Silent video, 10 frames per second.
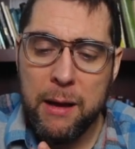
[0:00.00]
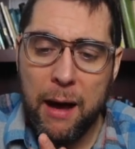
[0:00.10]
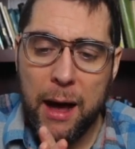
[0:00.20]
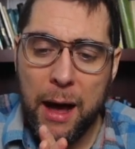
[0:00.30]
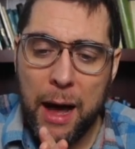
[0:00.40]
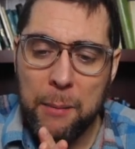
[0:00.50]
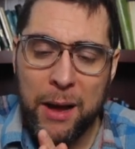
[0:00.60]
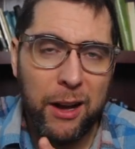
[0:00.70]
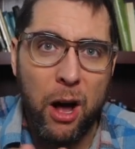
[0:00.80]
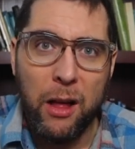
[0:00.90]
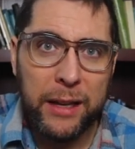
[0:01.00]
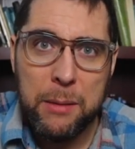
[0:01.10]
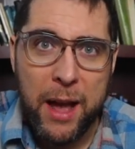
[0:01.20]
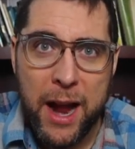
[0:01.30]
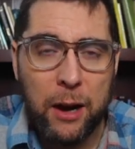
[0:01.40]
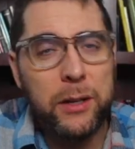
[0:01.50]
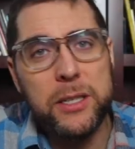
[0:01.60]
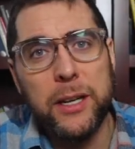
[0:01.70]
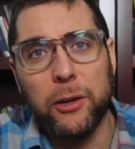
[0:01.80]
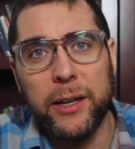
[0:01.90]
Uh, I'm not calling him a
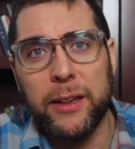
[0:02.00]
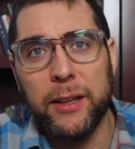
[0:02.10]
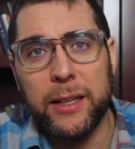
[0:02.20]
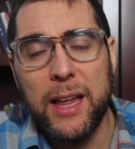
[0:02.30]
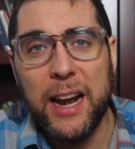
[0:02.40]
heretic or anything like that.